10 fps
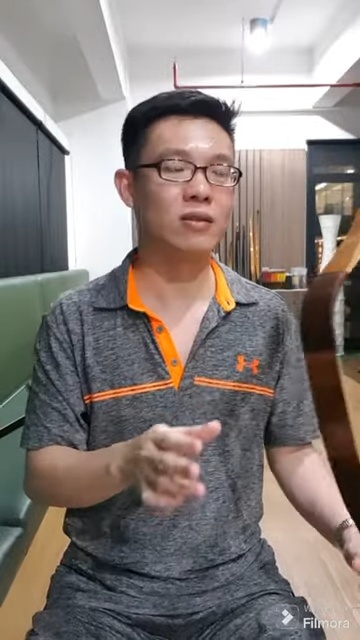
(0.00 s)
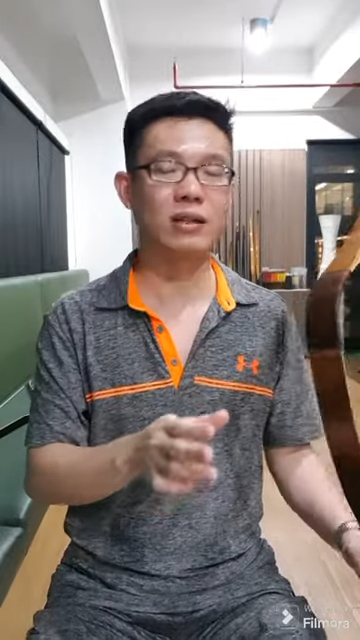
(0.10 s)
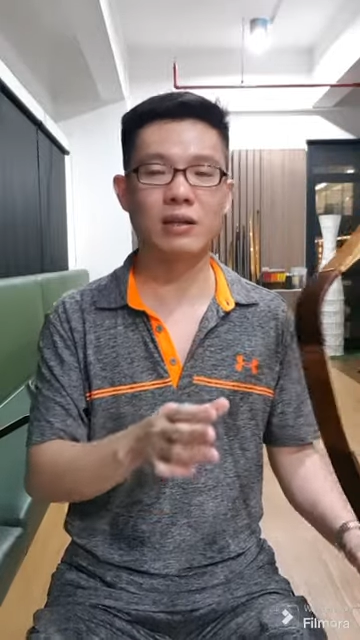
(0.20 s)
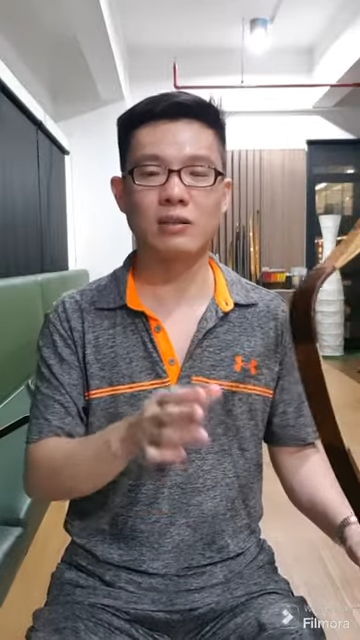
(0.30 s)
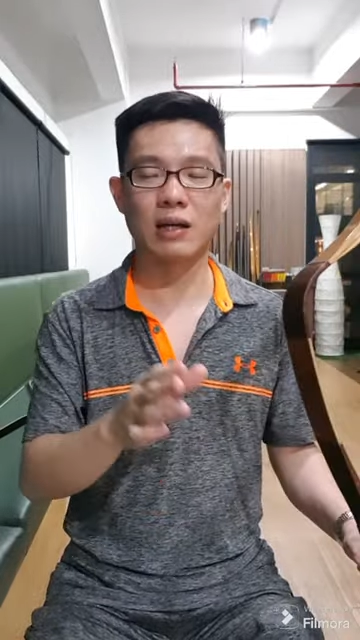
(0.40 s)

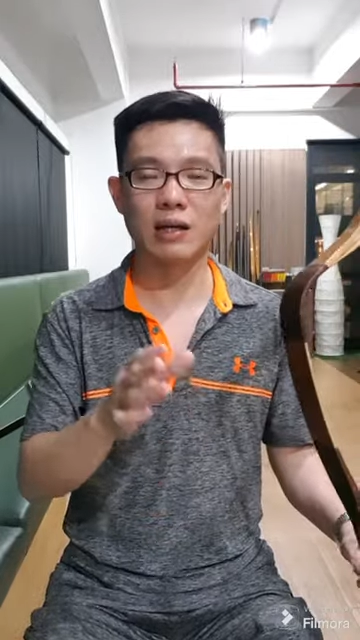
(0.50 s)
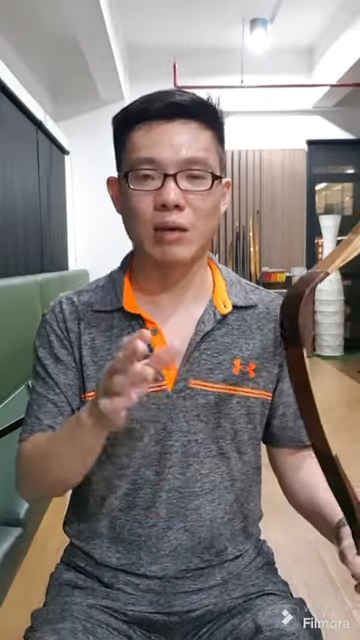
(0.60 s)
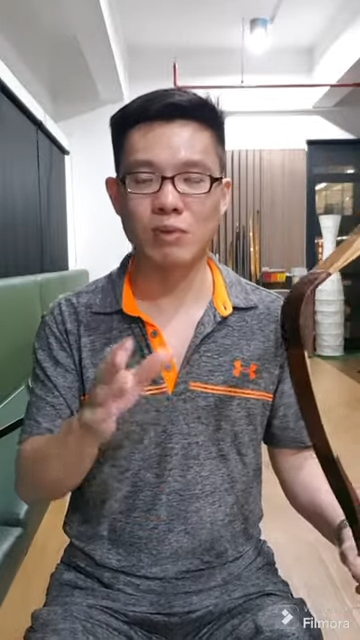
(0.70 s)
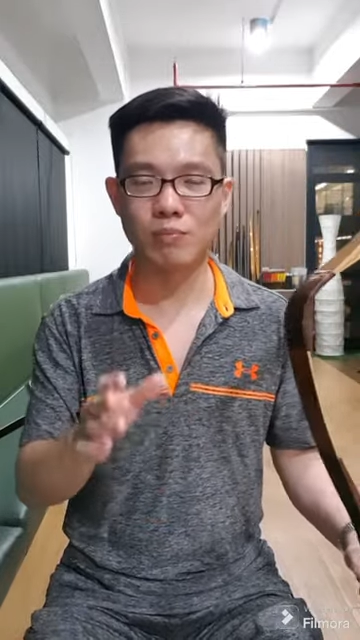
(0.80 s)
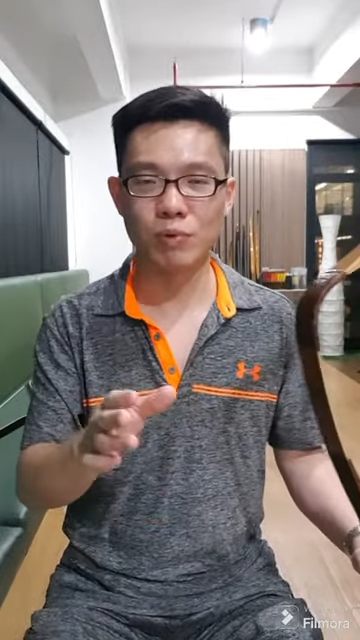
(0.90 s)
thinking that
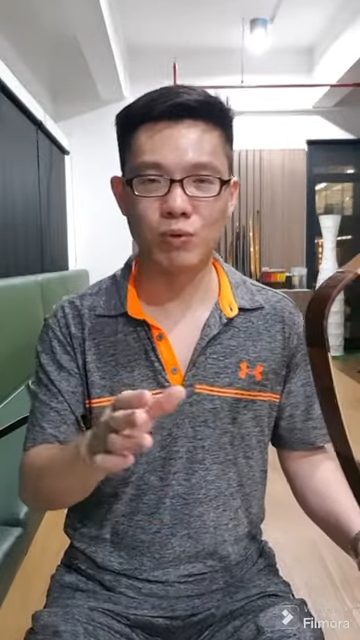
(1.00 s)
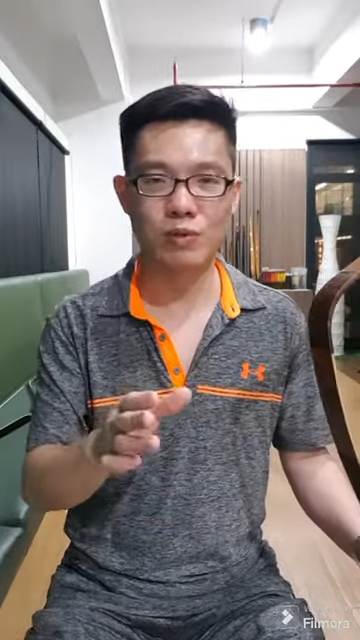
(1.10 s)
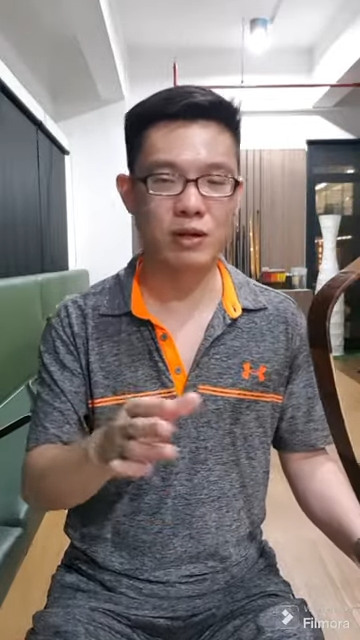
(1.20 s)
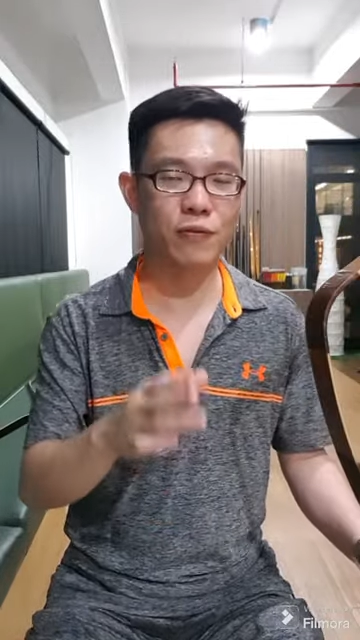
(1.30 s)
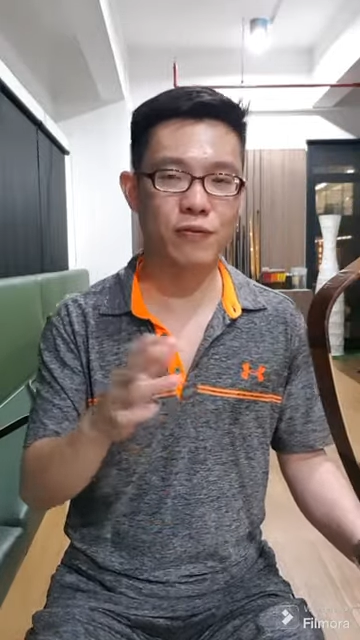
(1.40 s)
laminate
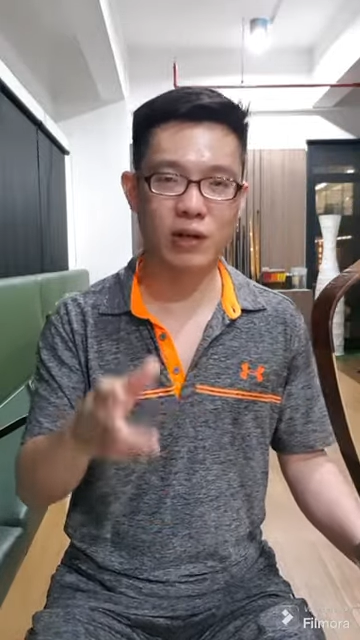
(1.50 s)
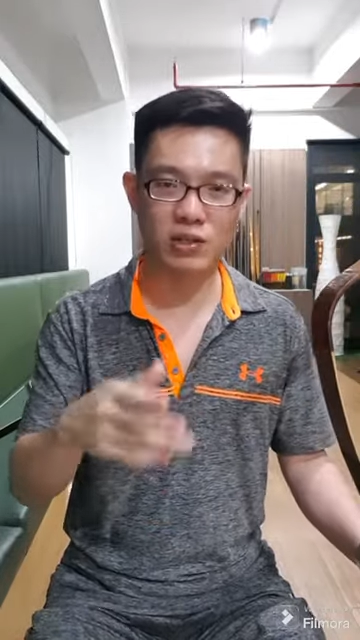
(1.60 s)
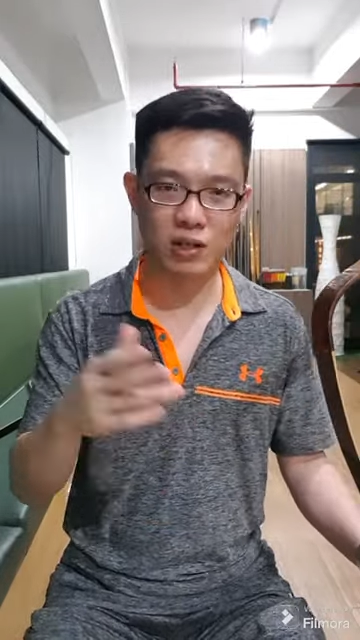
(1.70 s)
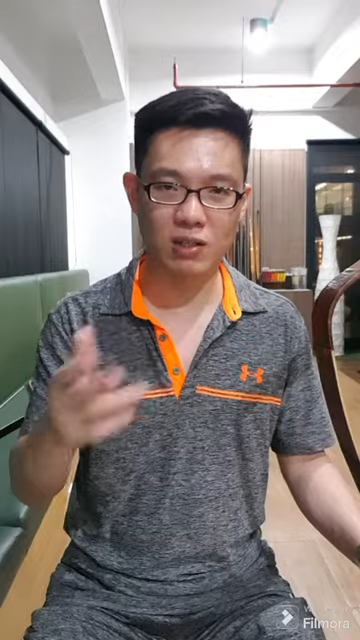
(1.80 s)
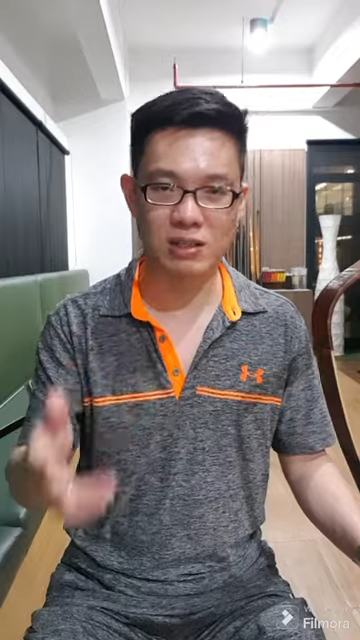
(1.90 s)
bowls are
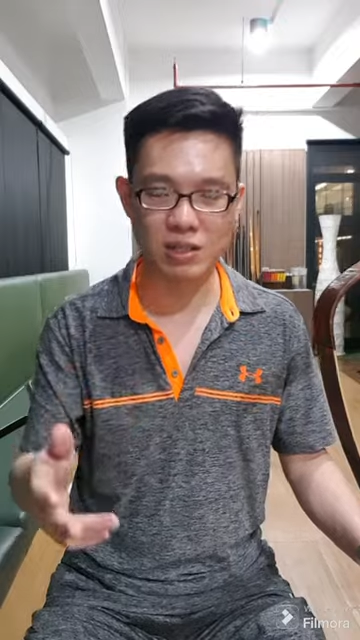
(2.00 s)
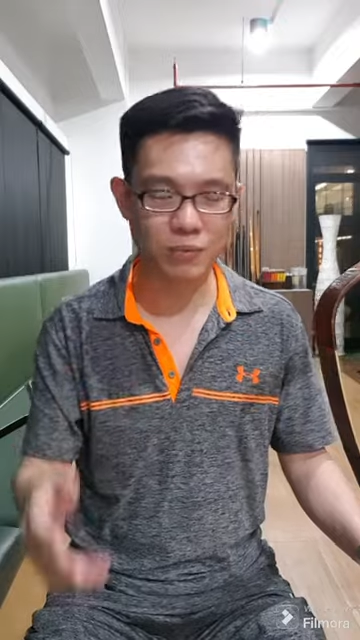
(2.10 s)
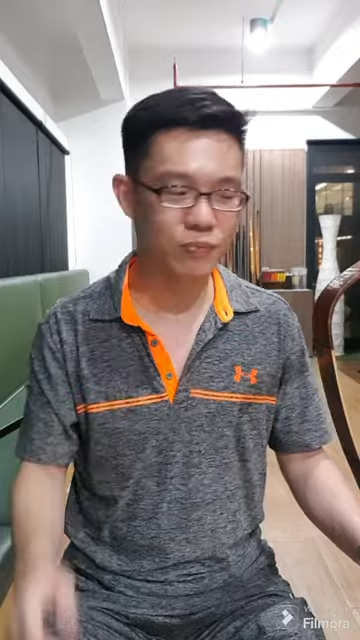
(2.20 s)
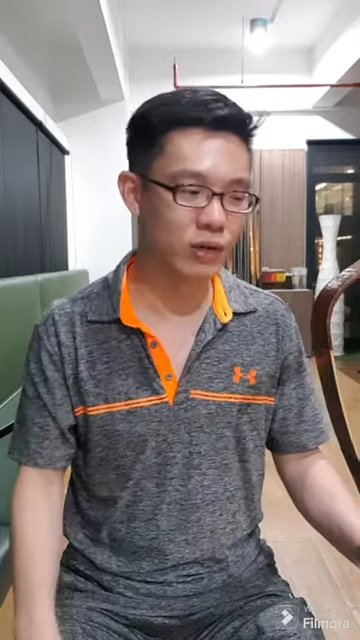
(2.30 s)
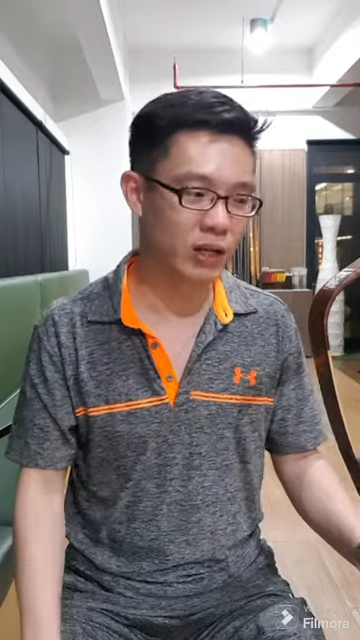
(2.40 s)
fragile, it's the
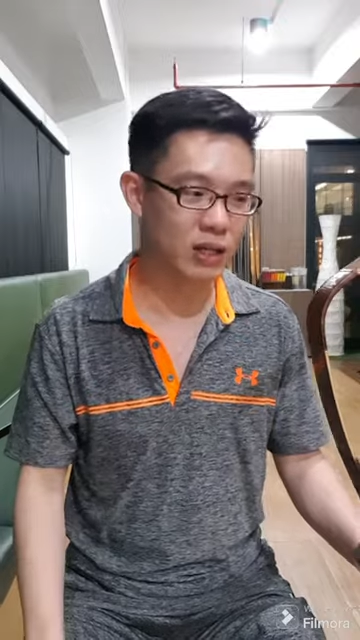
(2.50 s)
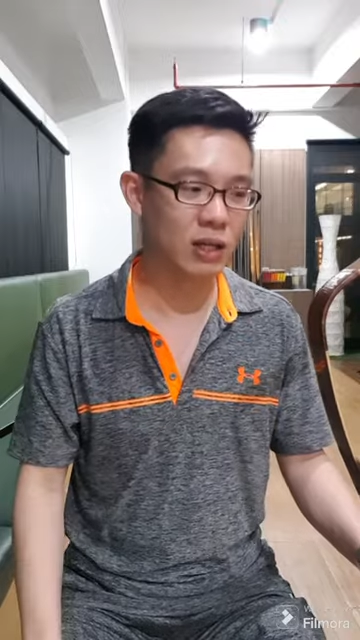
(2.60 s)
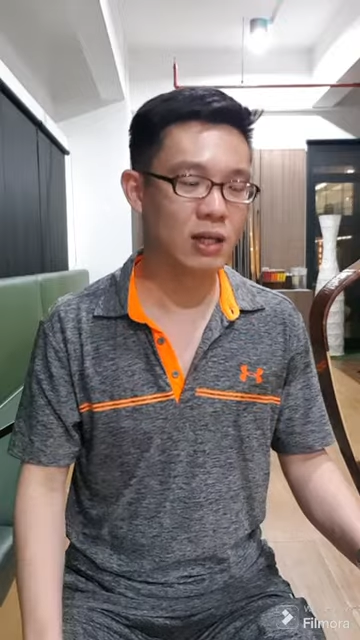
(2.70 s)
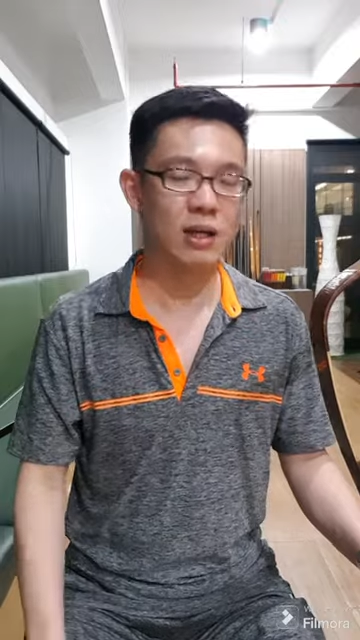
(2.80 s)
break.